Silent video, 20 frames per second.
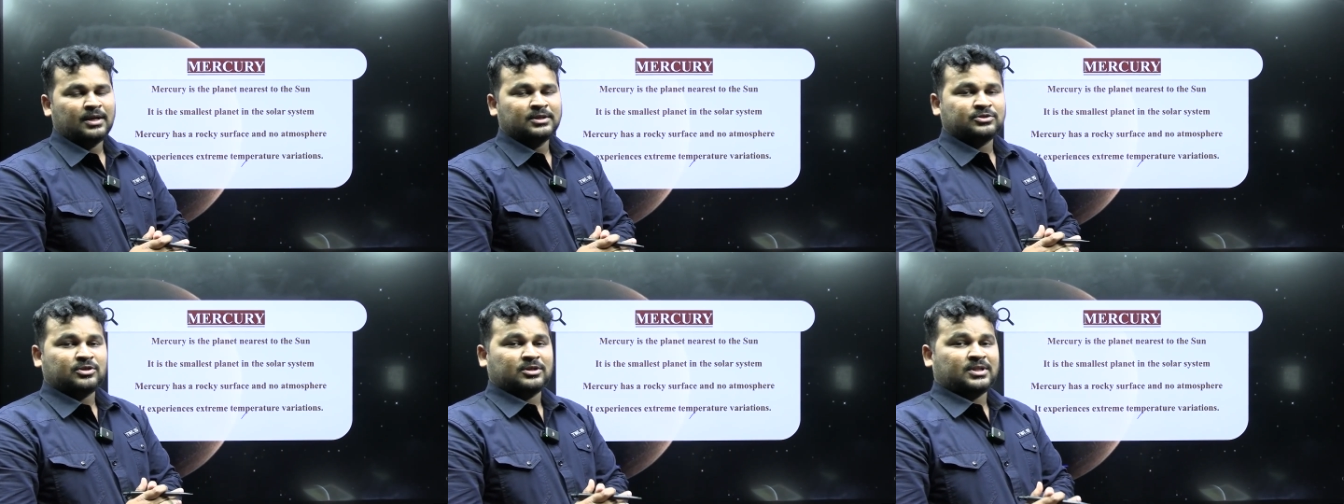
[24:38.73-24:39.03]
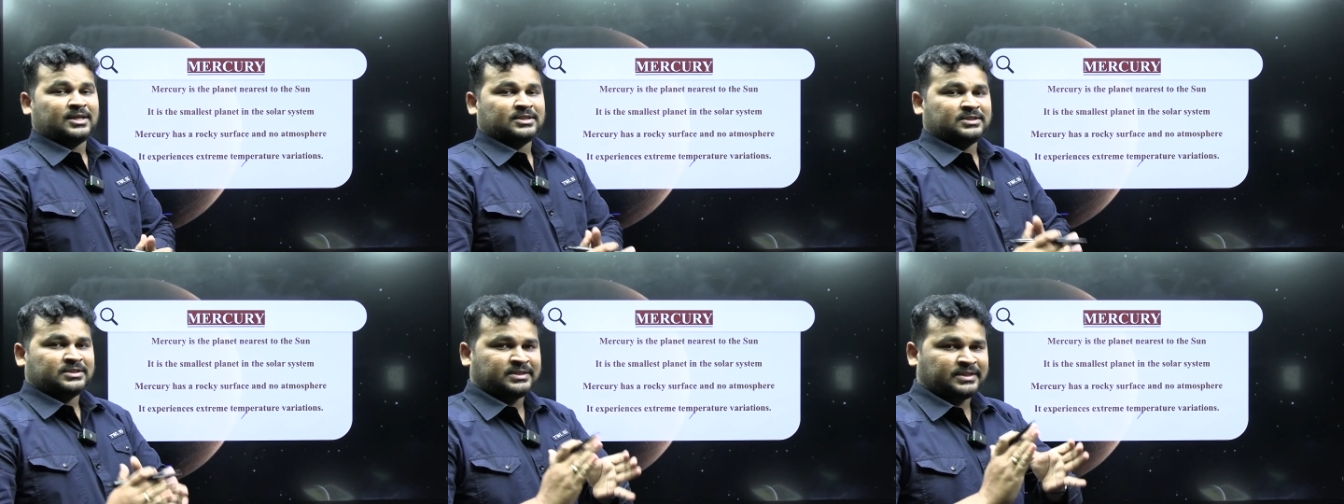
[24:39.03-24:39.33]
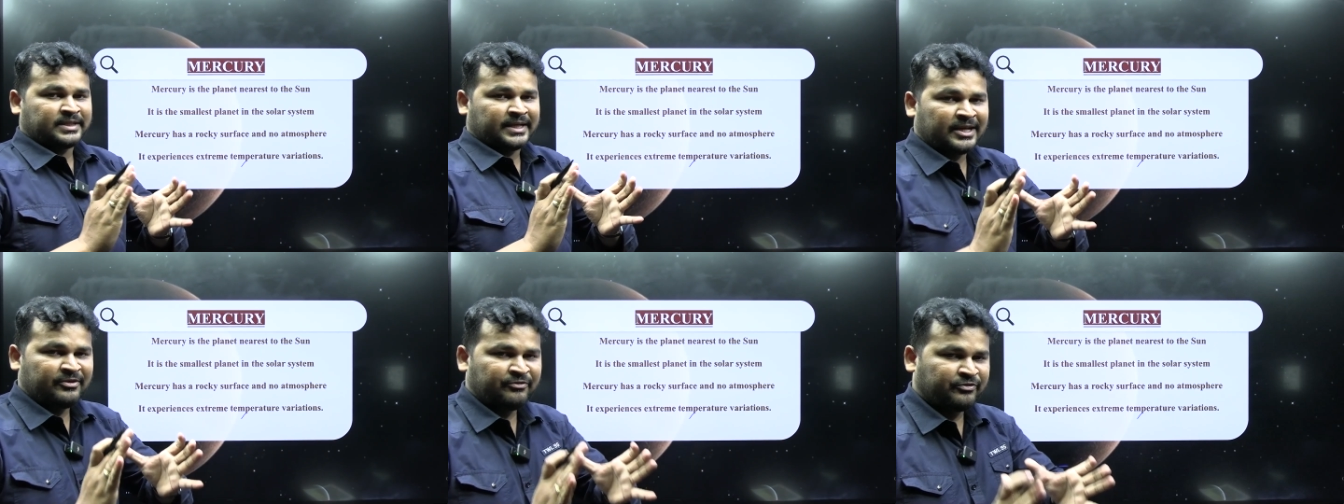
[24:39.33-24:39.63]
So the
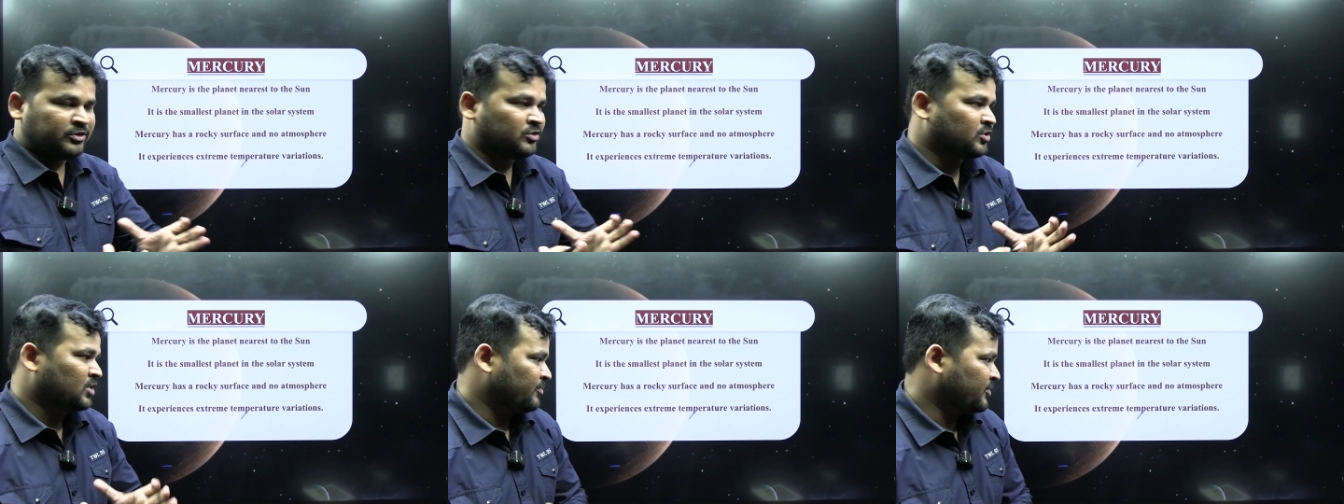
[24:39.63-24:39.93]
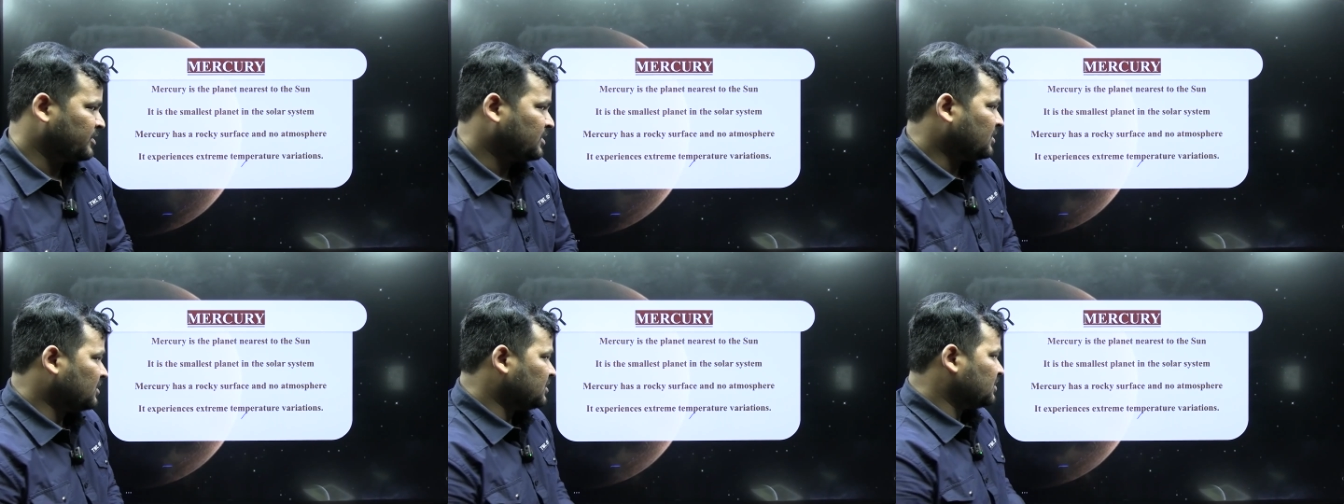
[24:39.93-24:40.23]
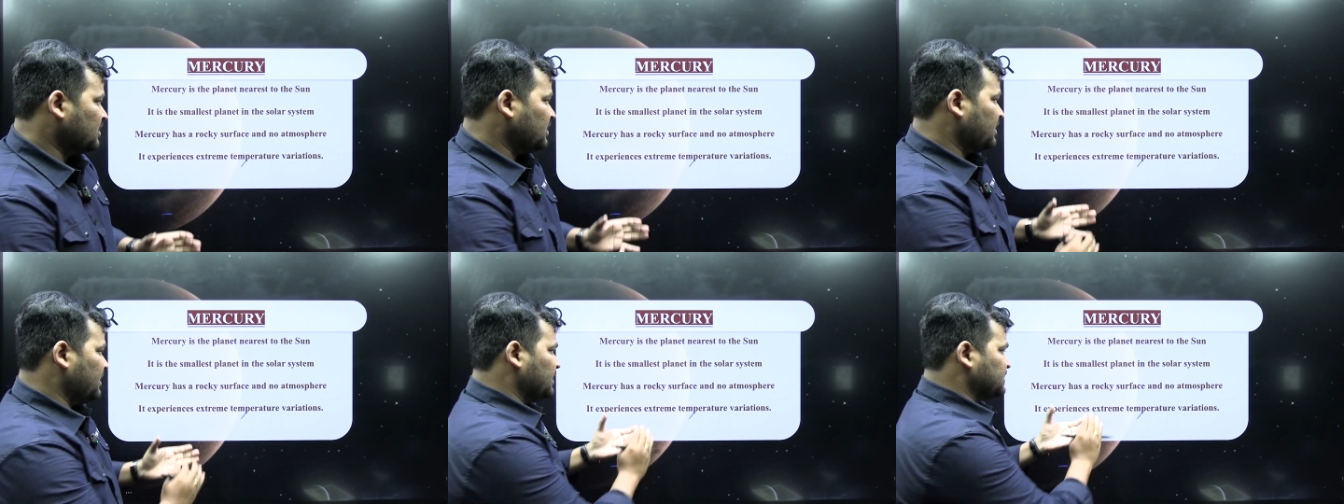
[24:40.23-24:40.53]
same
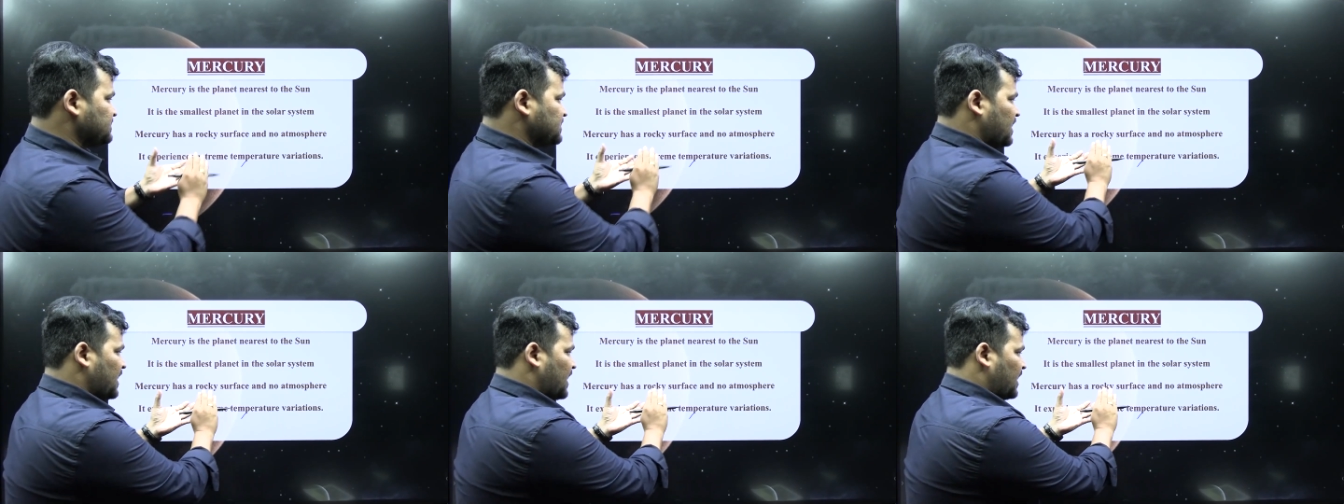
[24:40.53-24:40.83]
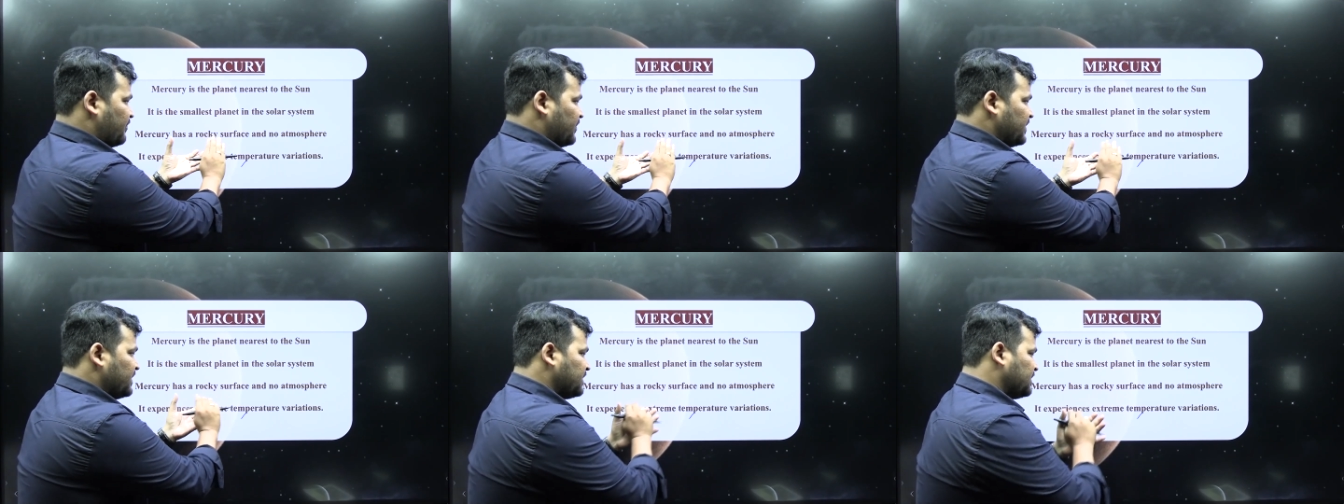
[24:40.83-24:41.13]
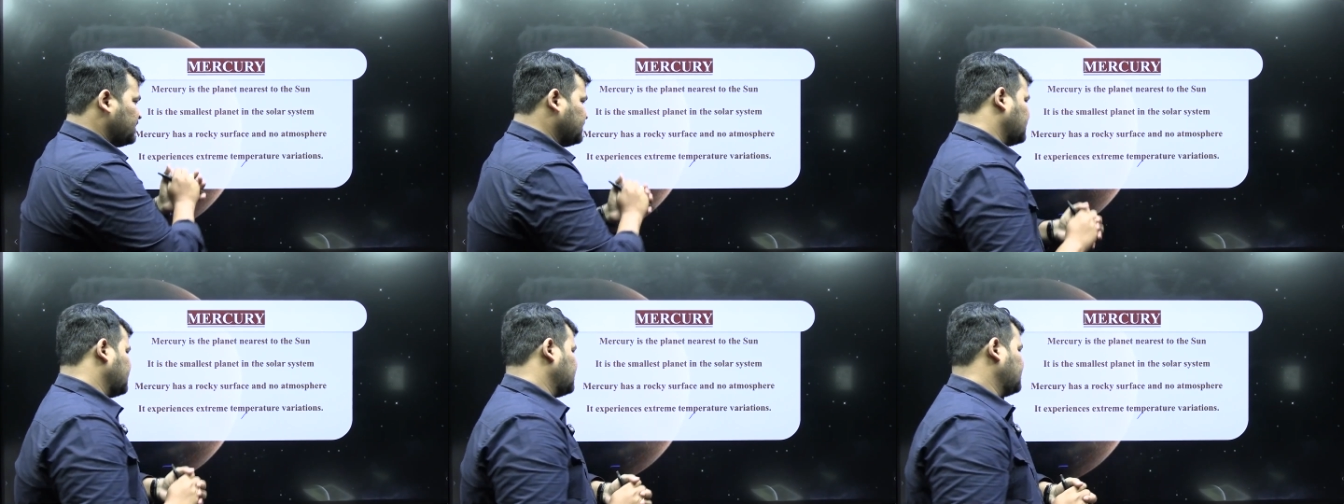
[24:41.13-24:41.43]
phenomena is happening
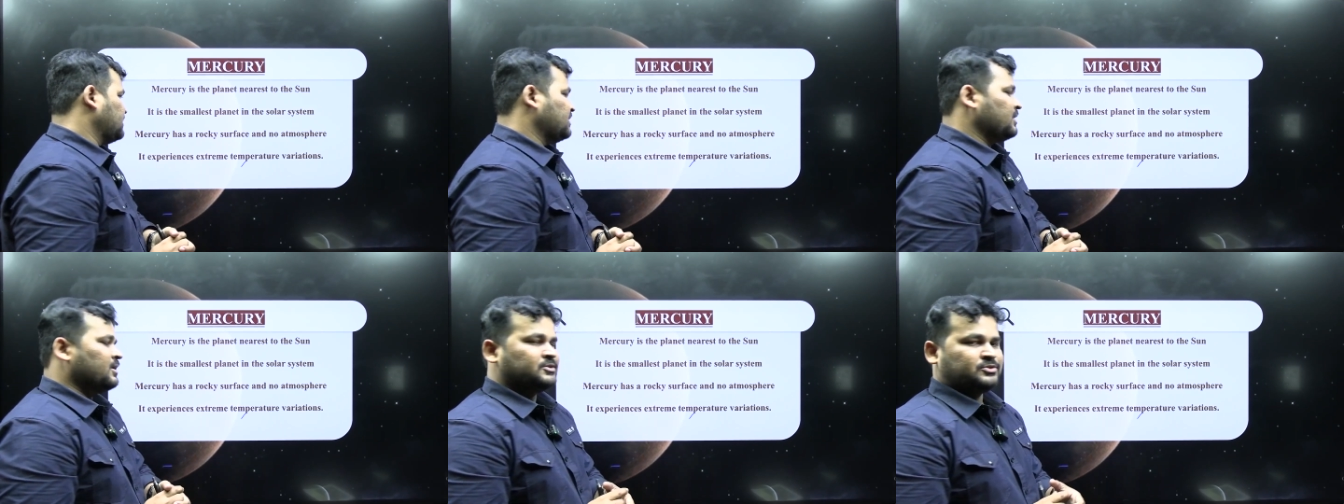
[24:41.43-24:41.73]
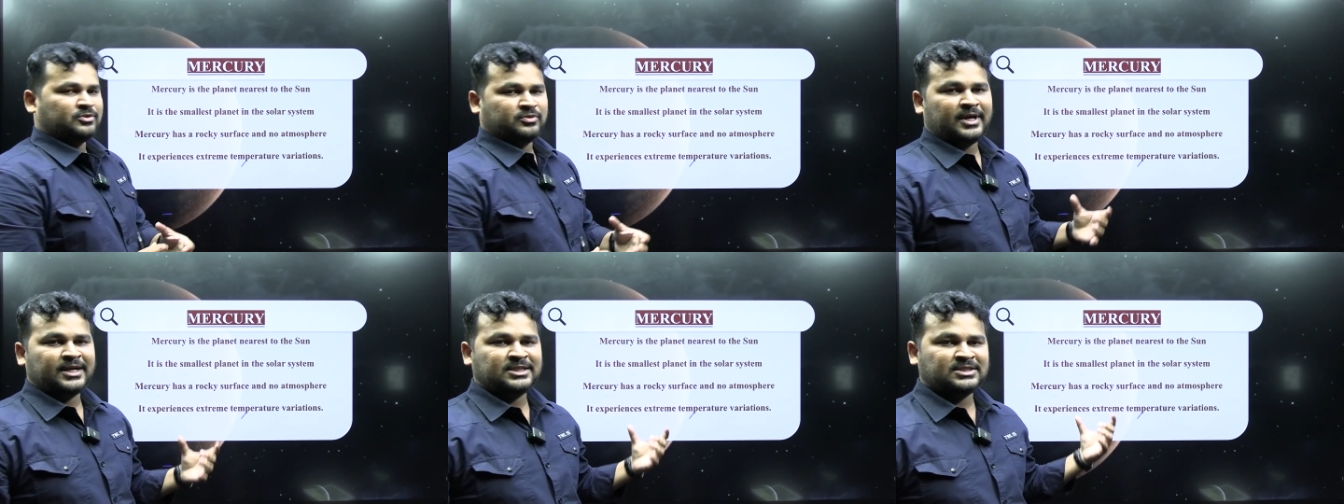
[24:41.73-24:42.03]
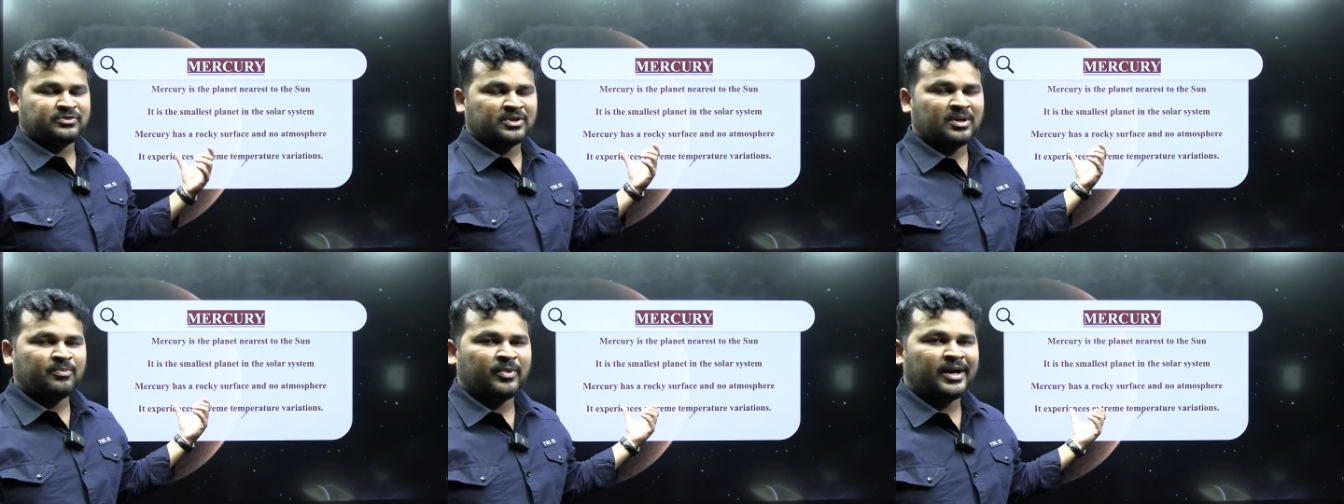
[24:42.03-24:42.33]
here. So
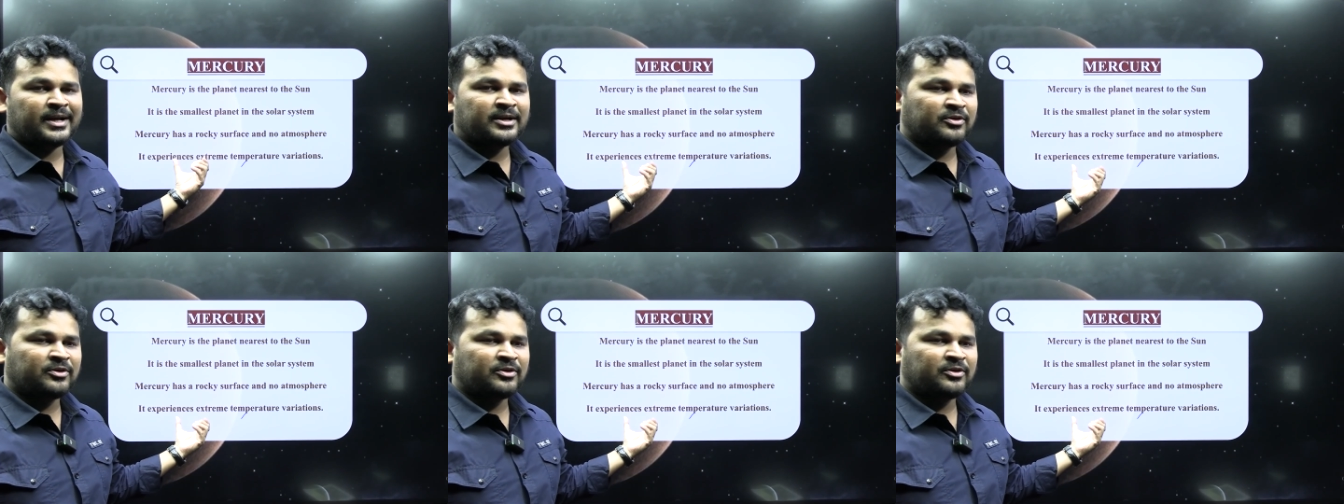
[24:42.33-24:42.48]
that's why